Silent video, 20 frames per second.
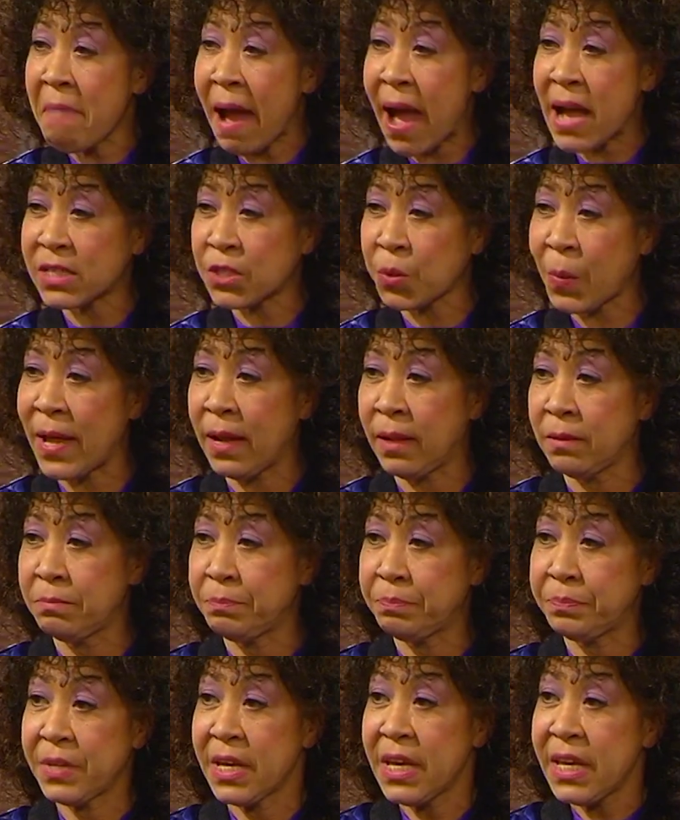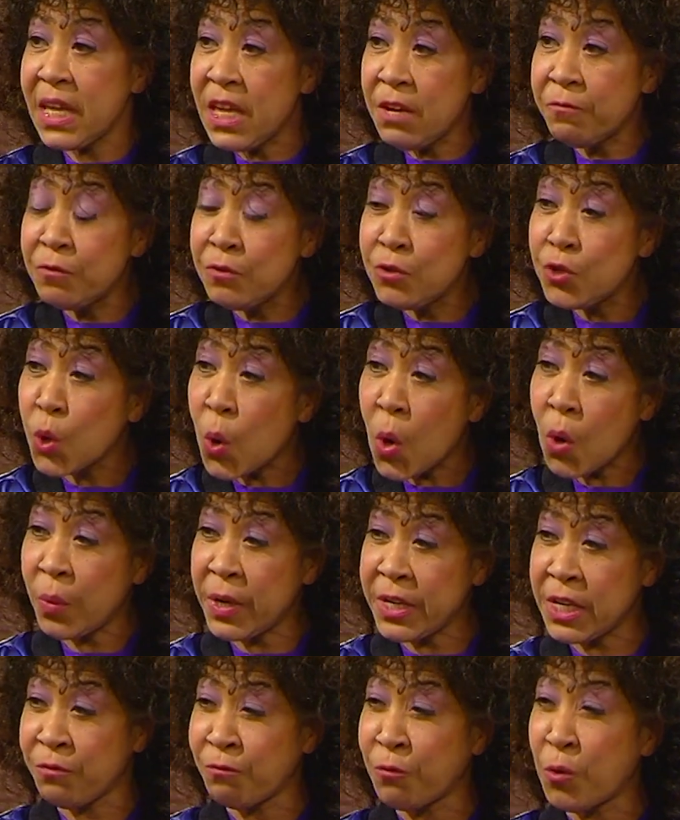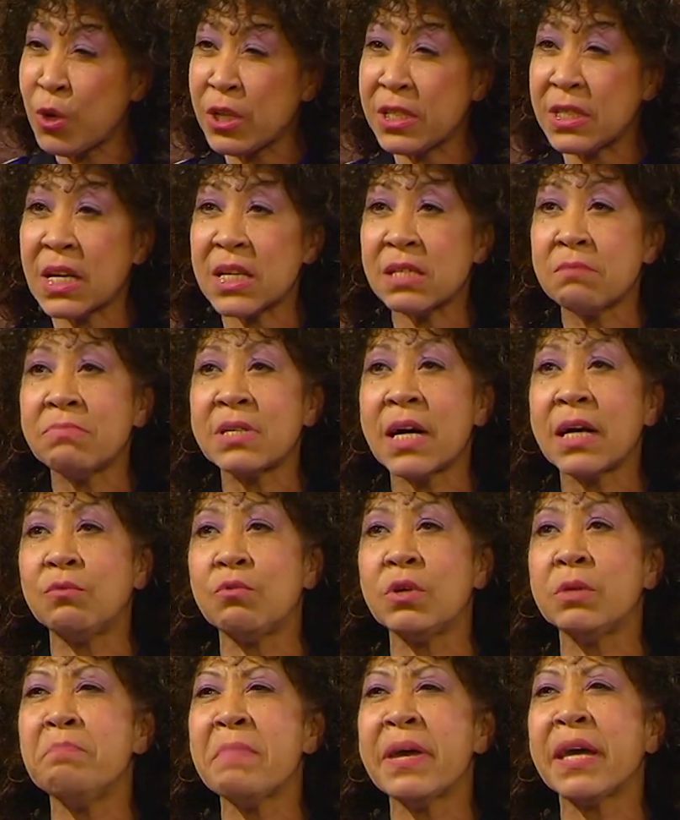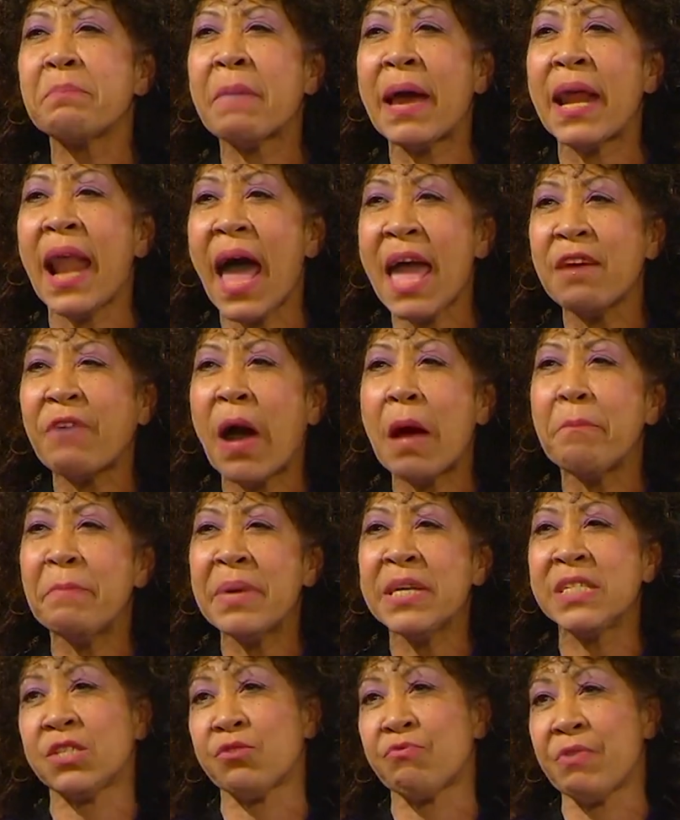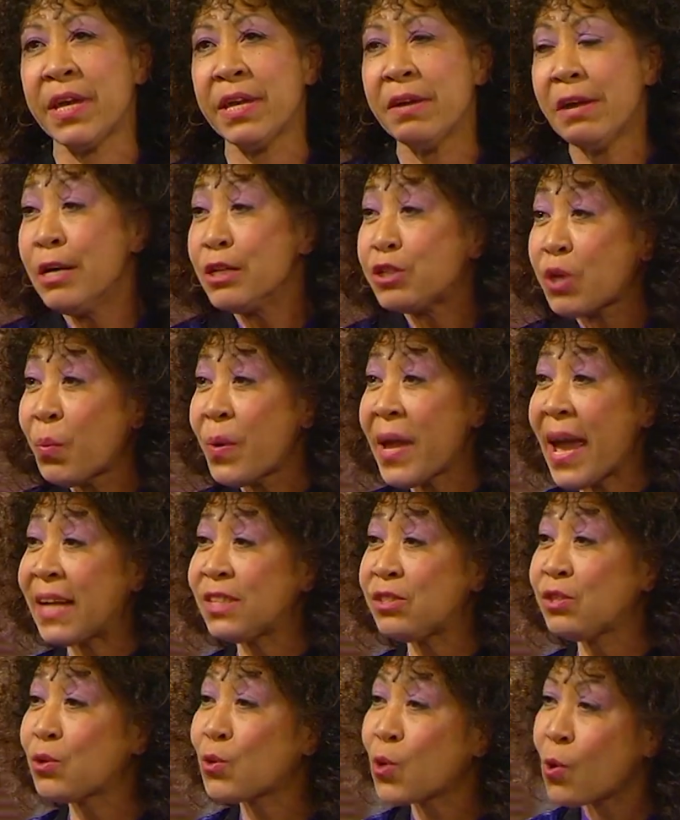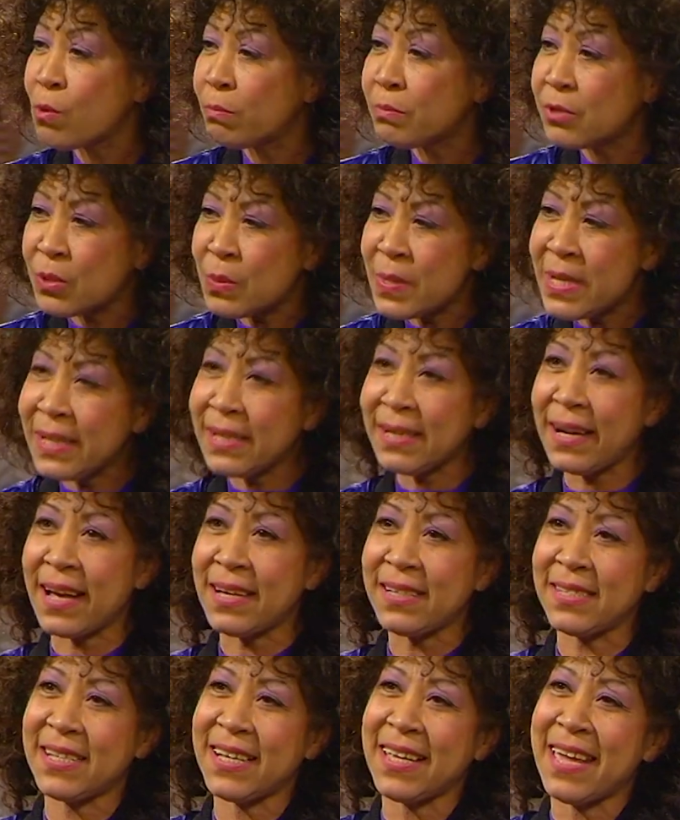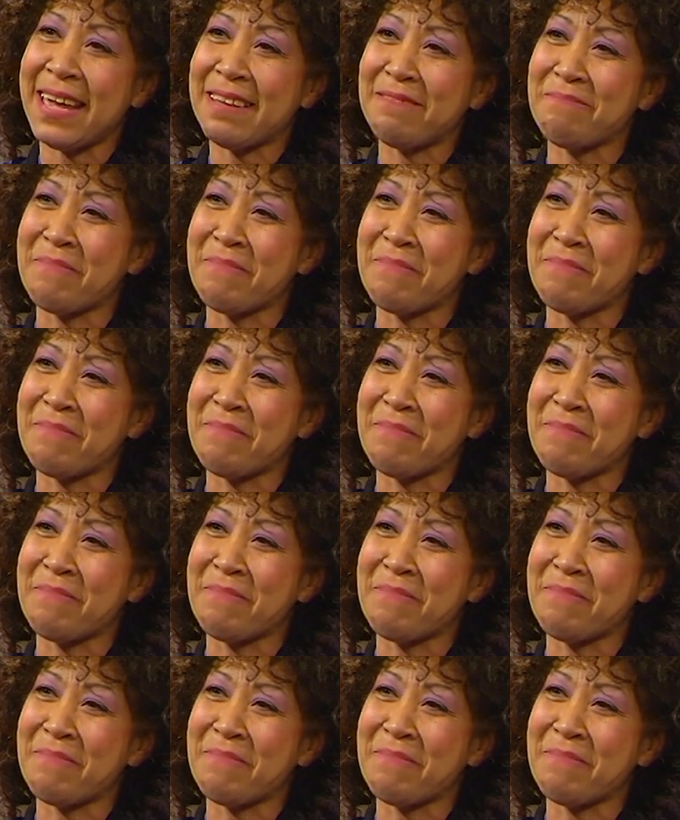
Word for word: Maxwell. Even though we divorced, that man would make my life a misery, so we had to come to England to get